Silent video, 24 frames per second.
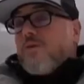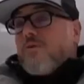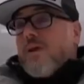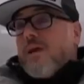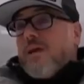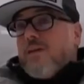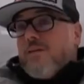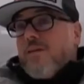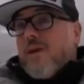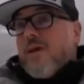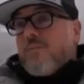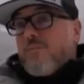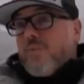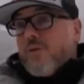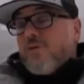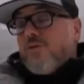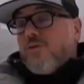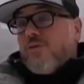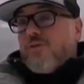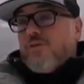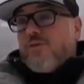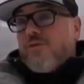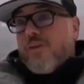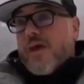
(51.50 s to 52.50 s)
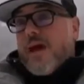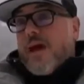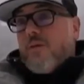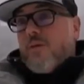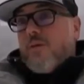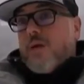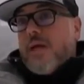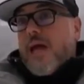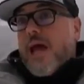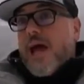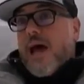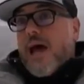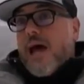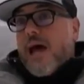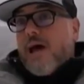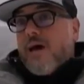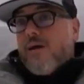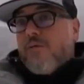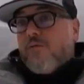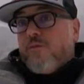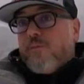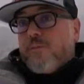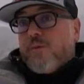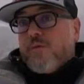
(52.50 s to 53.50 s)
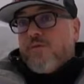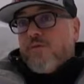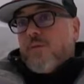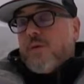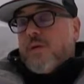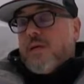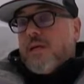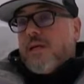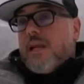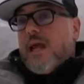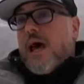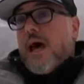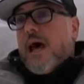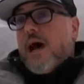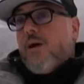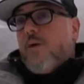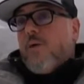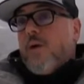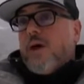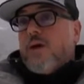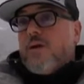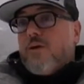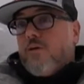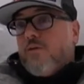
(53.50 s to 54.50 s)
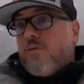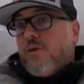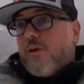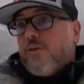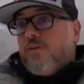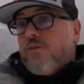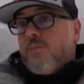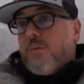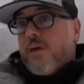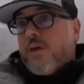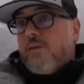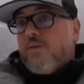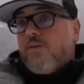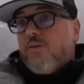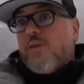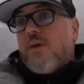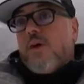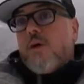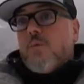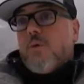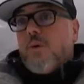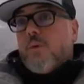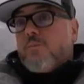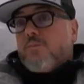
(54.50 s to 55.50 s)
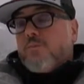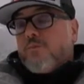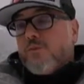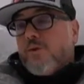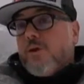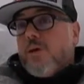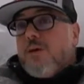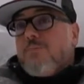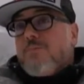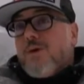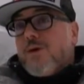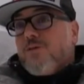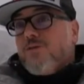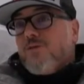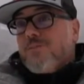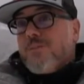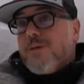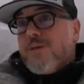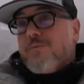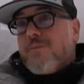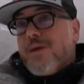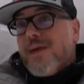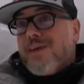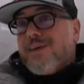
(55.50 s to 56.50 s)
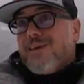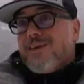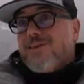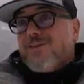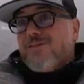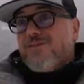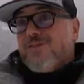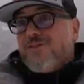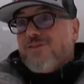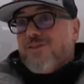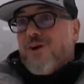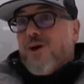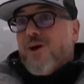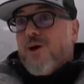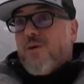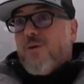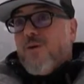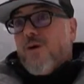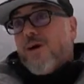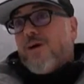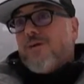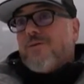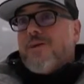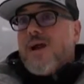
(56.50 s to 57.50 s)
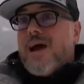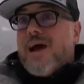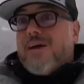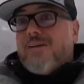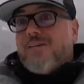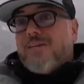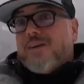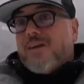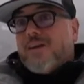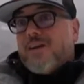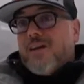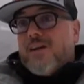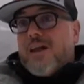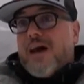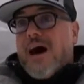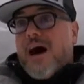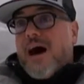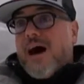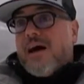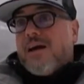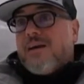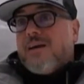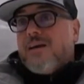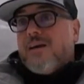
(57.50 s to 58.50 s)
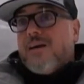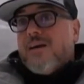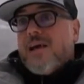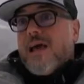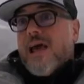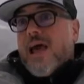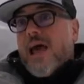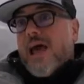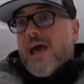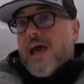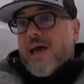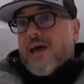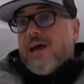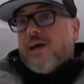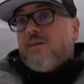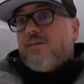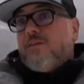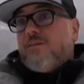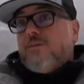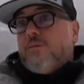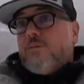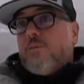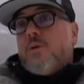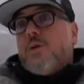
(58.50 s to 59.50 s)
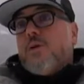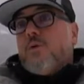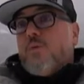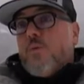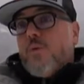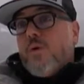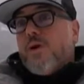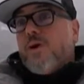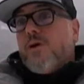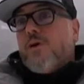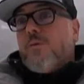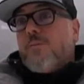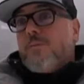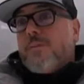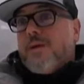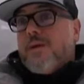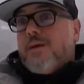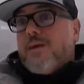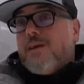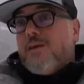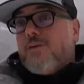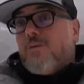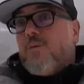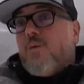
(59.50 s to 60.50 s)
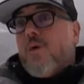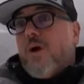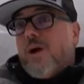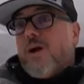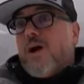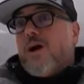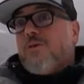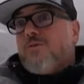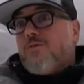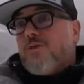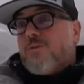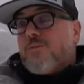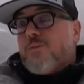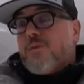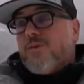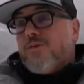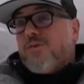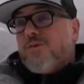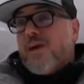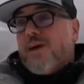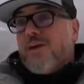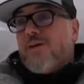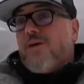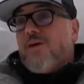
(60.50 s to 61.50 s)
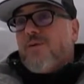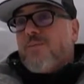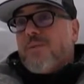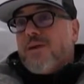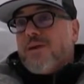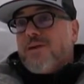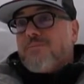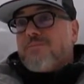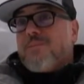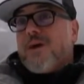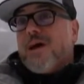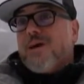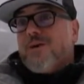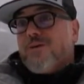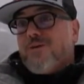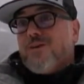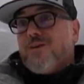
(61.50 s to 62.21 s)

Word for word: the great temperatures that we have between now and Christmas, we'll pretty much be making snow around the clock and we will be 100% open by